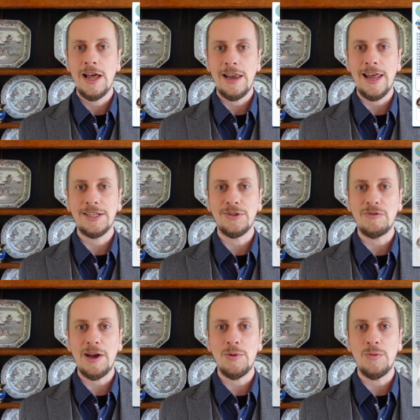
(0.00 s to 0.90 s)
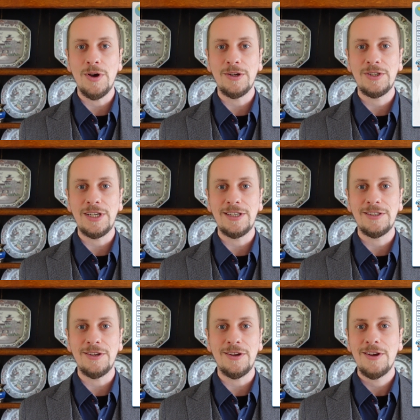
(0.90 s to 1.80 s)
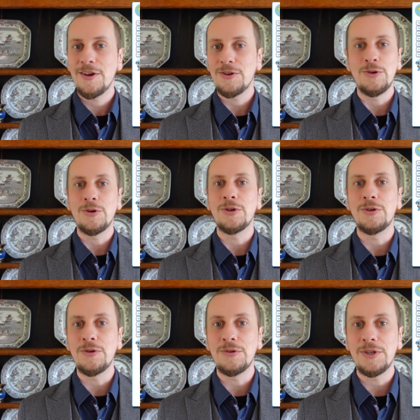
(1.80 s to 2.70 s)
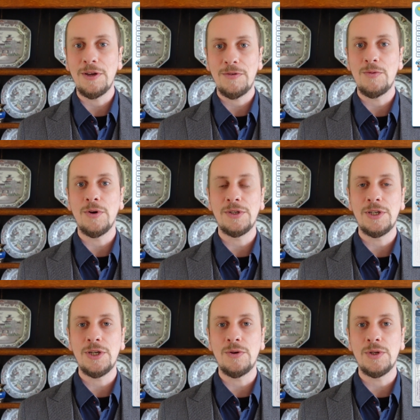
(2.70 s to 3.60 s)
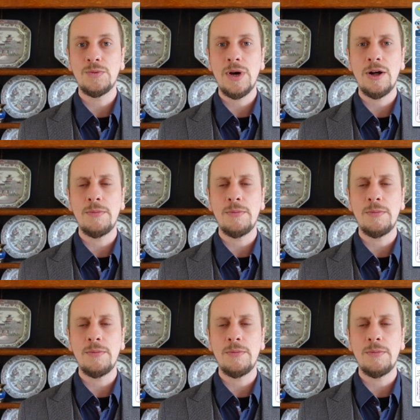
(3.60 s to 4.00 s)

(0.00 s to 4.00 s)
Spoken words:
lesson wrapper worksheets that you could use if you wanted to as well.